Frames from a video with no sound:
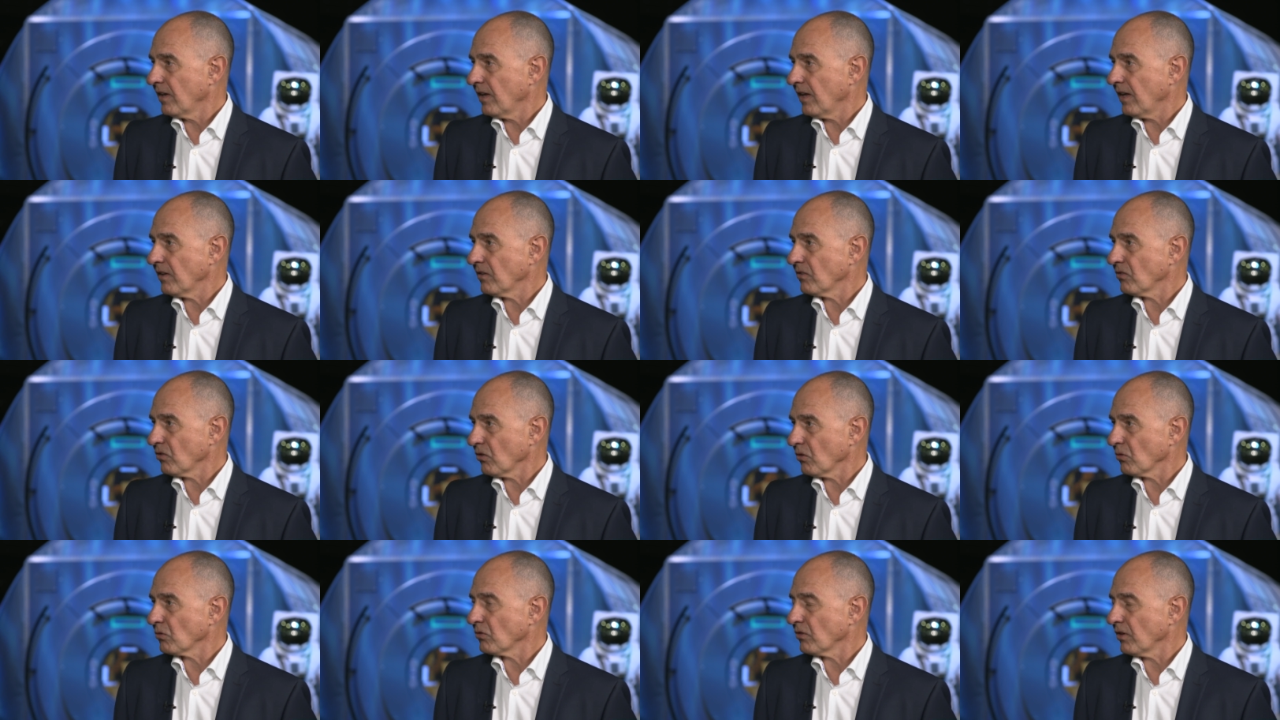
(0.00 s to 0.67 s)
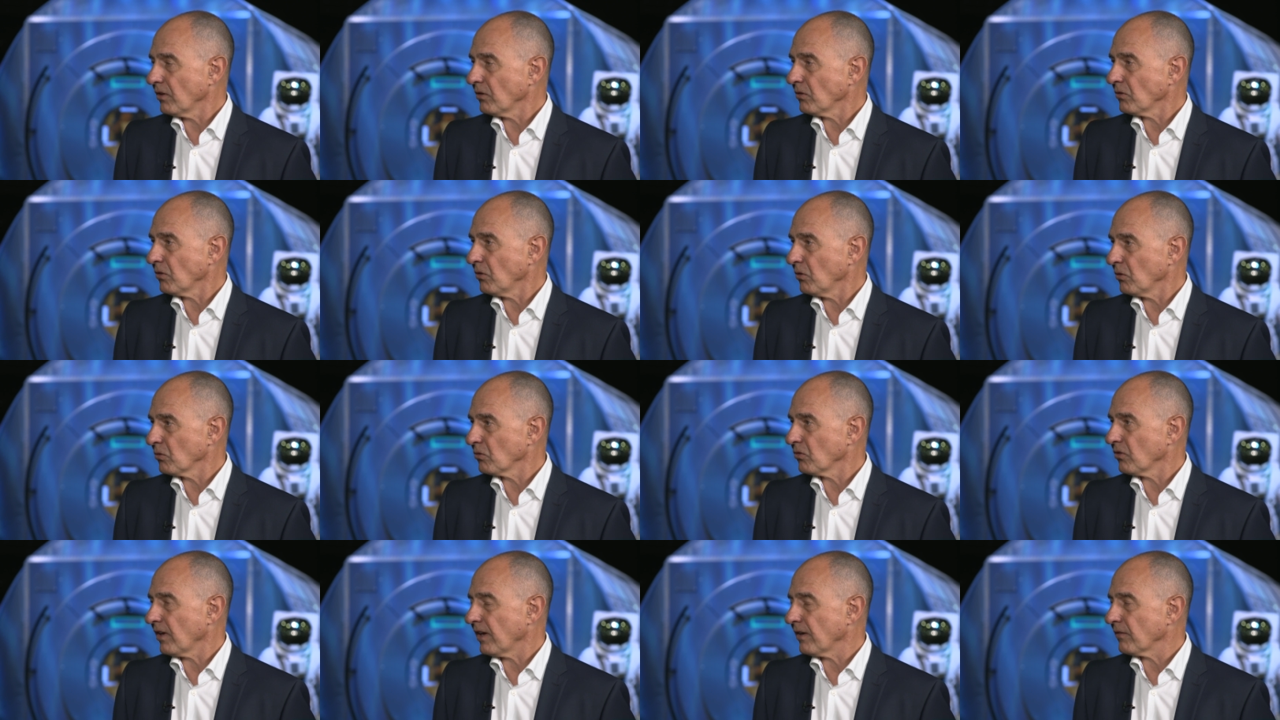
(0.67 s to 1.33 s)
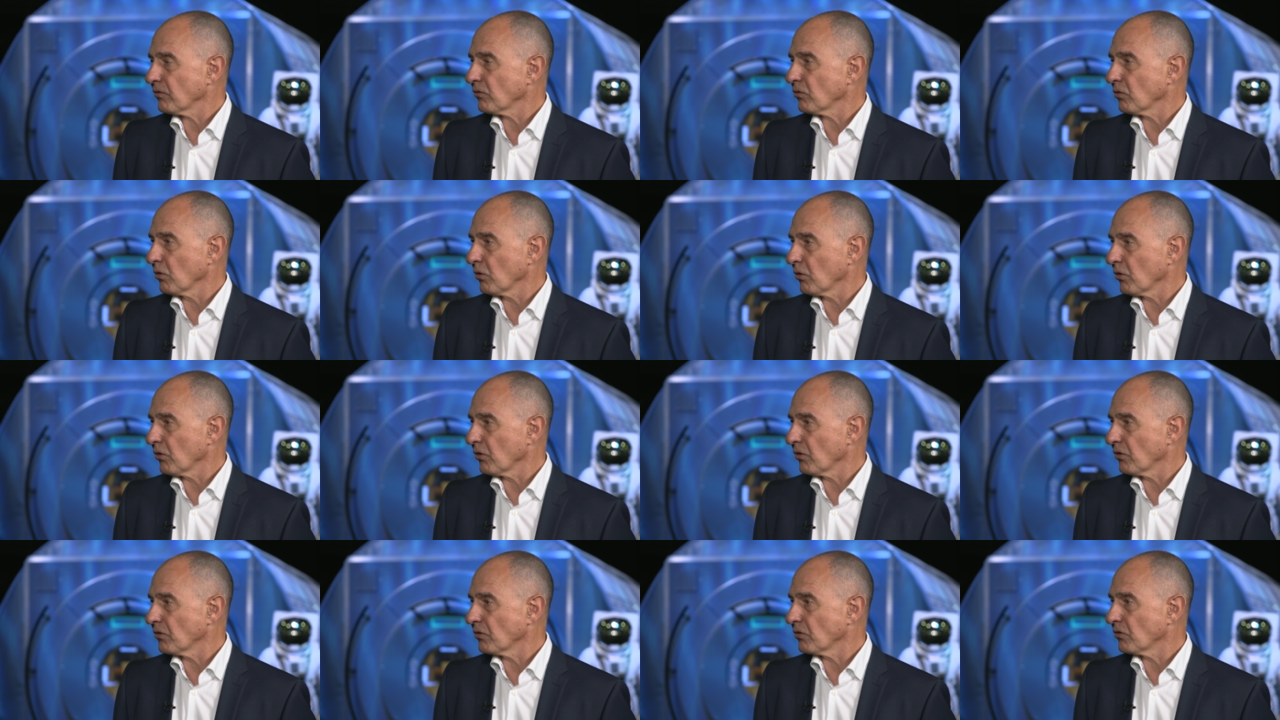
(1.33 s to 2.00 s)
and so telcos have to
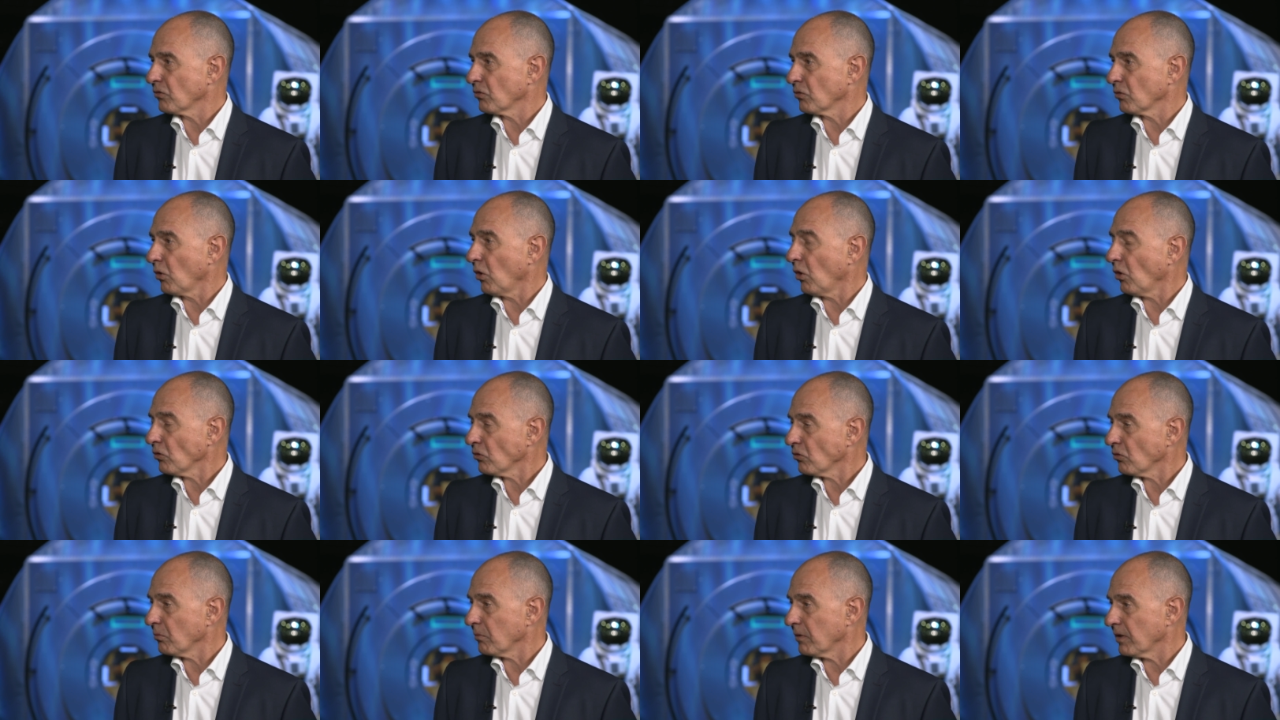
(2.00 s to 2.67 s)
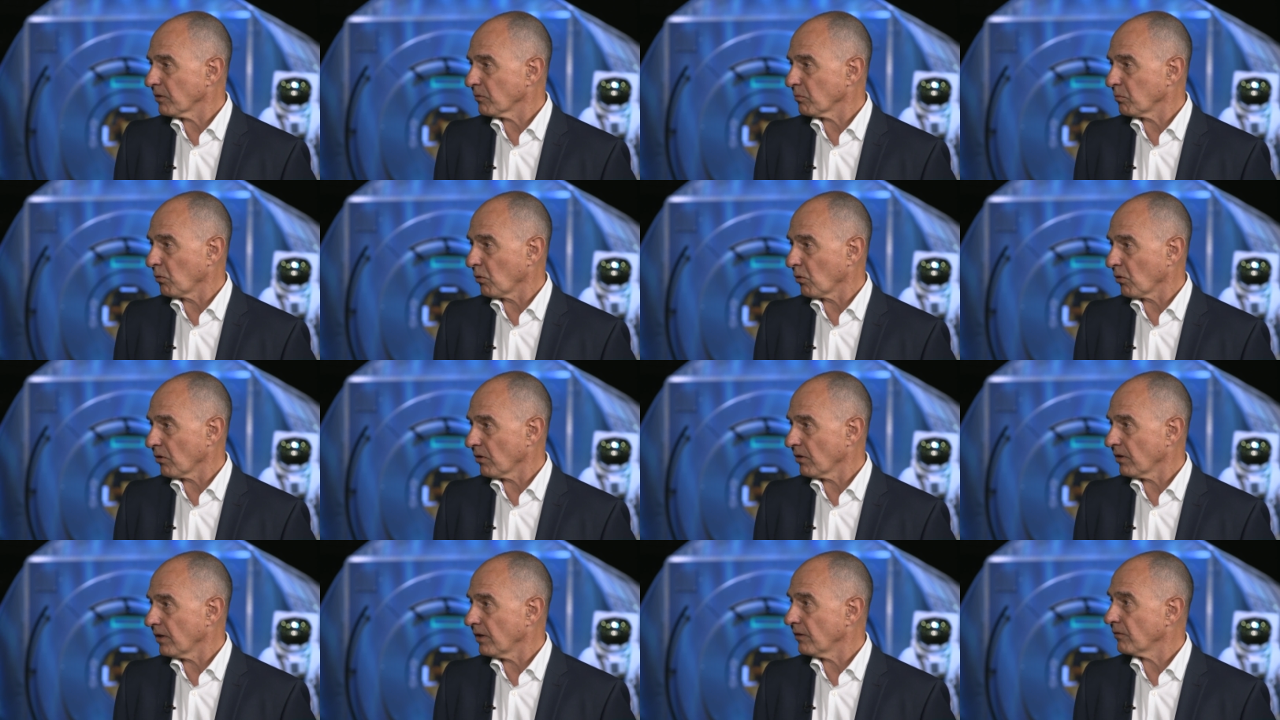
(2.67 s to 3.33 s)
learn to automate more